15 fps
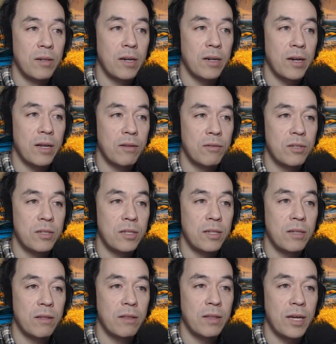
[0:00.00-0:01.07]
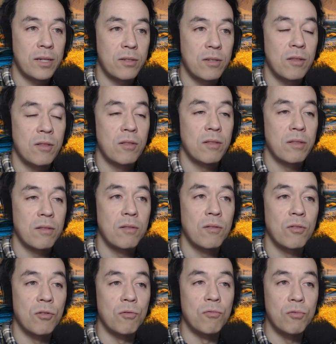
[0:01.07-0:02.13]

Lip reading: Nut allergy, that's the